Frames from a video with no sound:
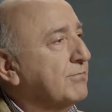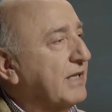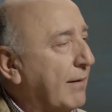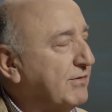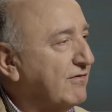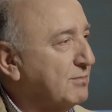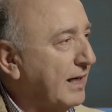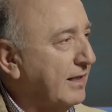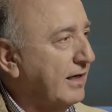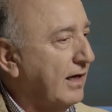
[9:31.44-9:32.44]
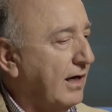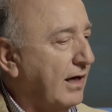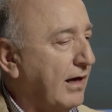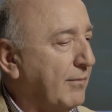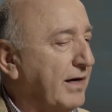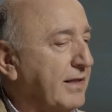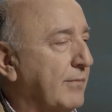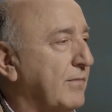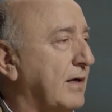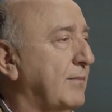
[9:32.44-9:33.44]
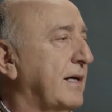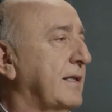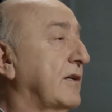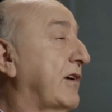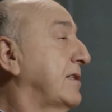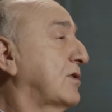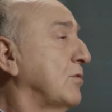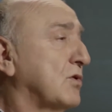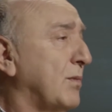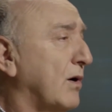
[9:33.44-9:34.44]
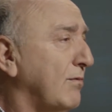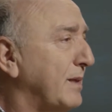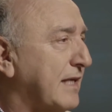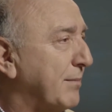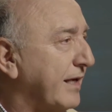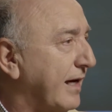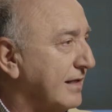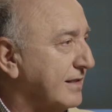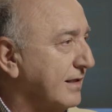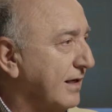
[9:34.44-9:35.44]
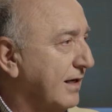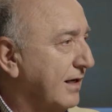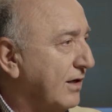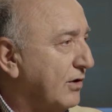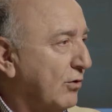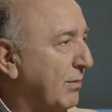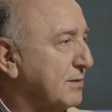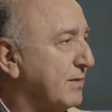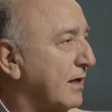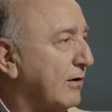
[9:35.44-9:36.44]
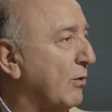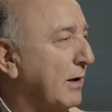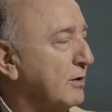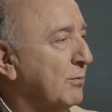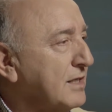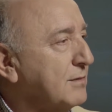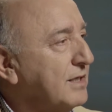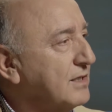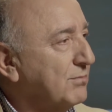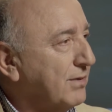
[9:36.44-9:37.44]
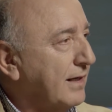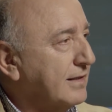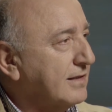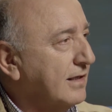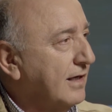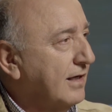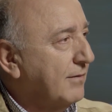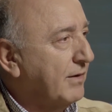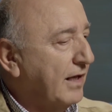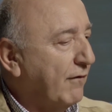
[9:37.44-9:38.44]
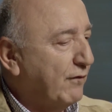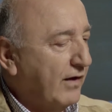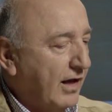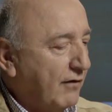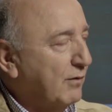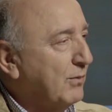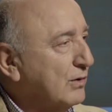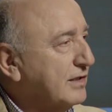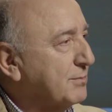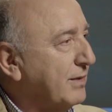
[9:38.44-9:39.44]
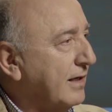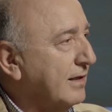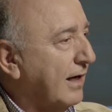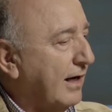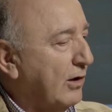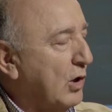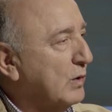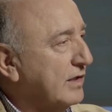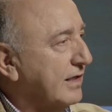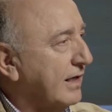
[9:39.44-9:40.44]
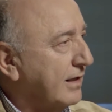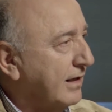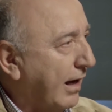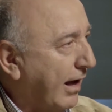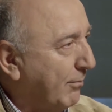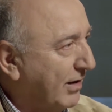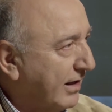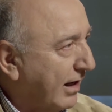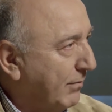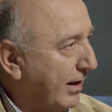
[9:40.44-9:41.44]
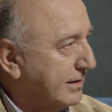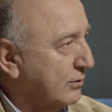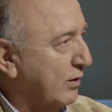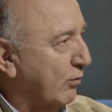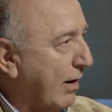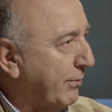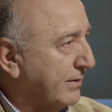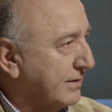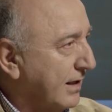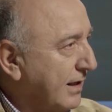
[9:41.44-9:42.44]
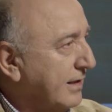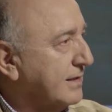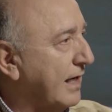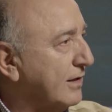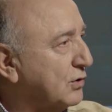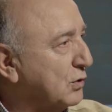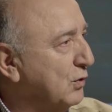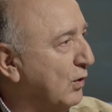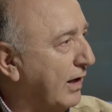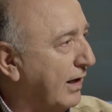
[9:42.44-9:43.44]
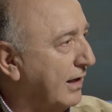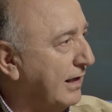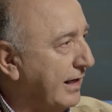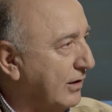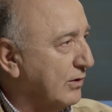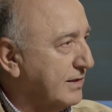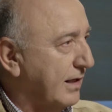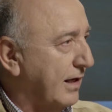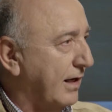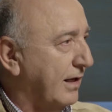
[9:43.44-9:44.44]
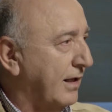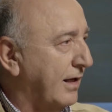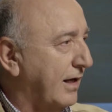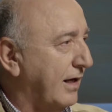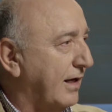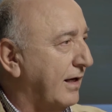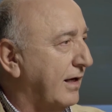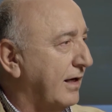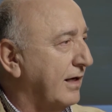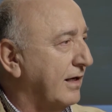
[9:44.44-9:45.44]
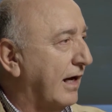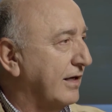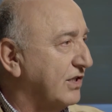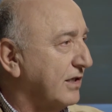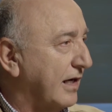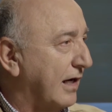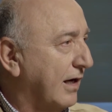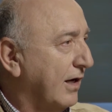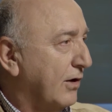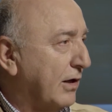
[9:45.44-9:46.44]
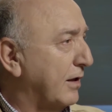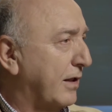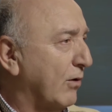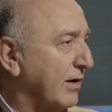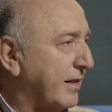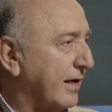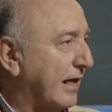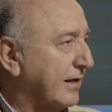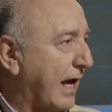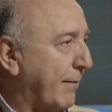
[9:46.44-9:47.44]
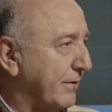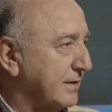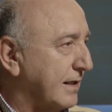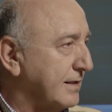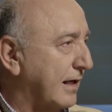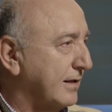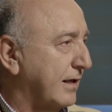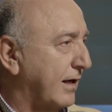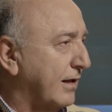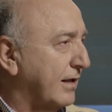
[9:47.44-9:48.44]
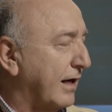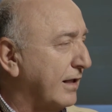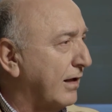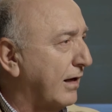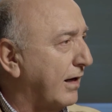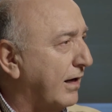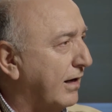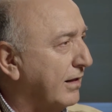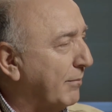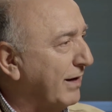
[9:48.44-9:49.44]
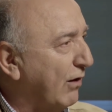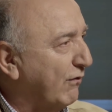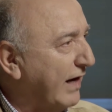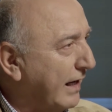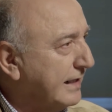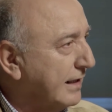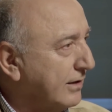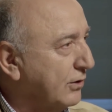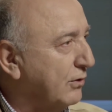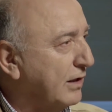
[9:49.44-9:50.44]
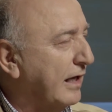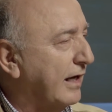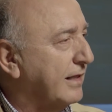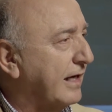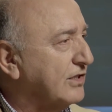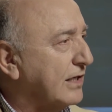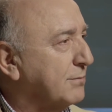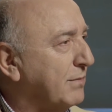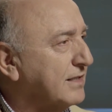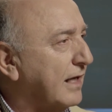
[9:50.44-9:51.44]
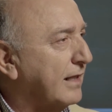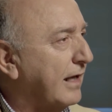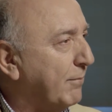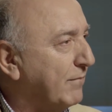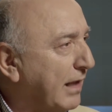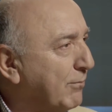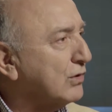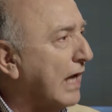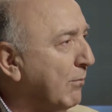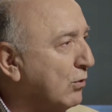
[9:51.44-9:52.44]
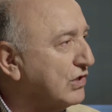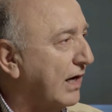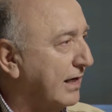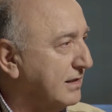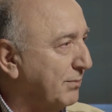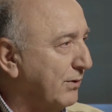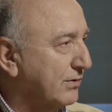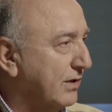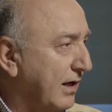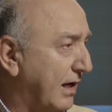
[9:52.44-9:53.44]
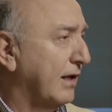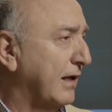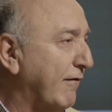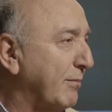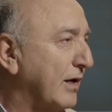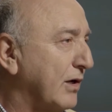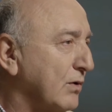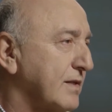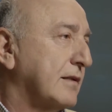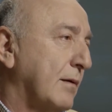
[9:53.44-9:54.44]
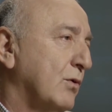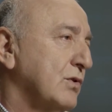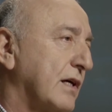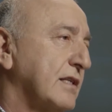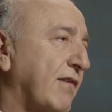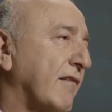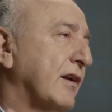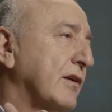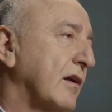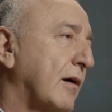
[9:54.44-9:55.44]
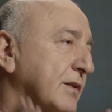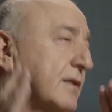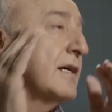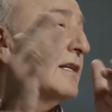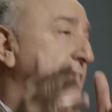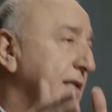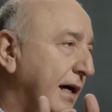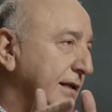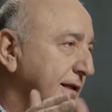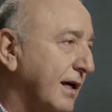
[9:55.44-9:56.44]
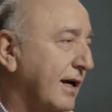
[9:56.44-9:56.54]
captive by the Iranians. Tomorrow will be something else. You mustn't be surprised. I mean, if a boat is being loaded in Bandar Abbas with weapons sent to Lagos in Nigeria, the only thing that happens is that in the bill of lading, they just missed it. They put Abuja as a port, and everybody knows that Abuja is 500 kilometers inside